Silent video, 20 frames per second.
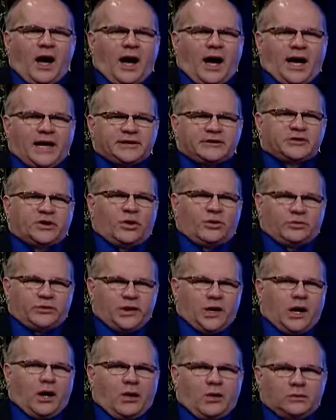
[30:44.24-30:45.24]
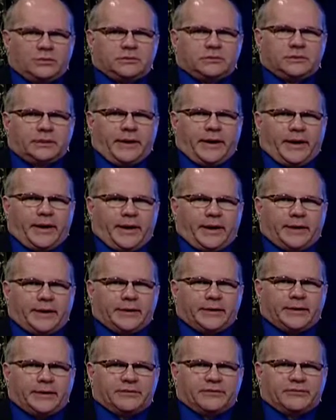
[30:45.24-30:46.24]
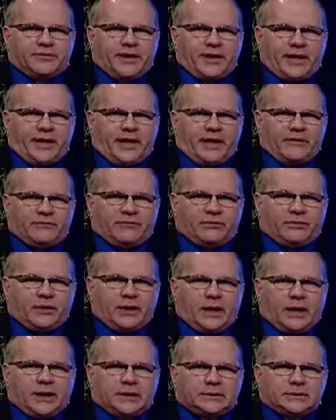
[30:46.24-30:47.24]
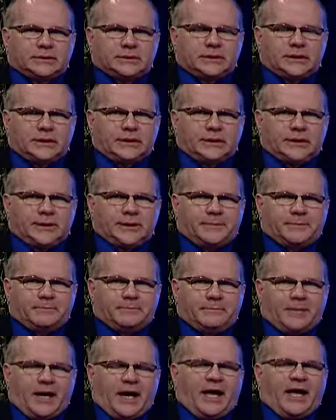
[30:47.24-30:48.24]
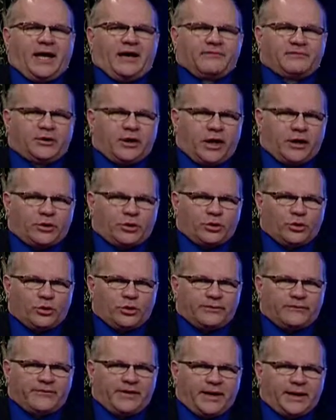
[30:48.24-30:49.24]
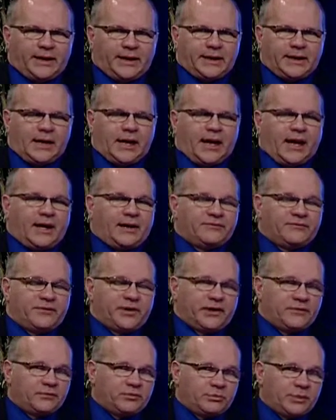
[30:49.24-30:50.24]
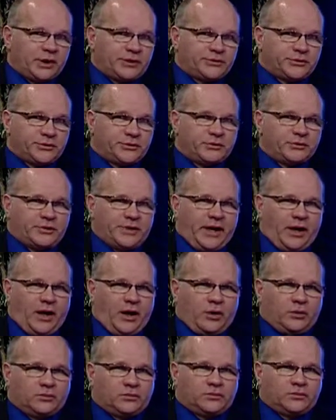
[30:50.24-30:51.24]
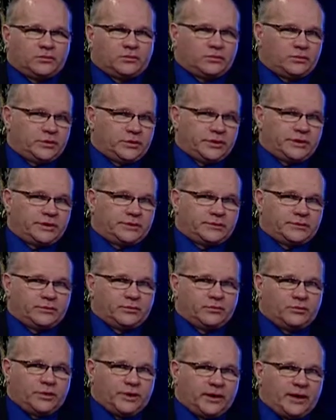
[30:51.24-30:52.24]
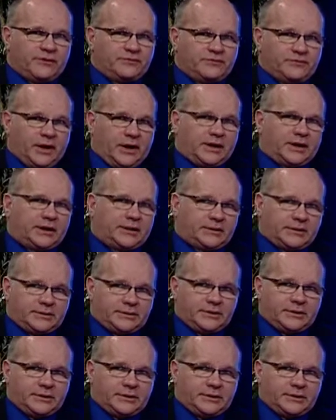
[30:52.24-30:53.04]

I don't know if they have or not. I have not heard of any. I have never been turned down when I've done it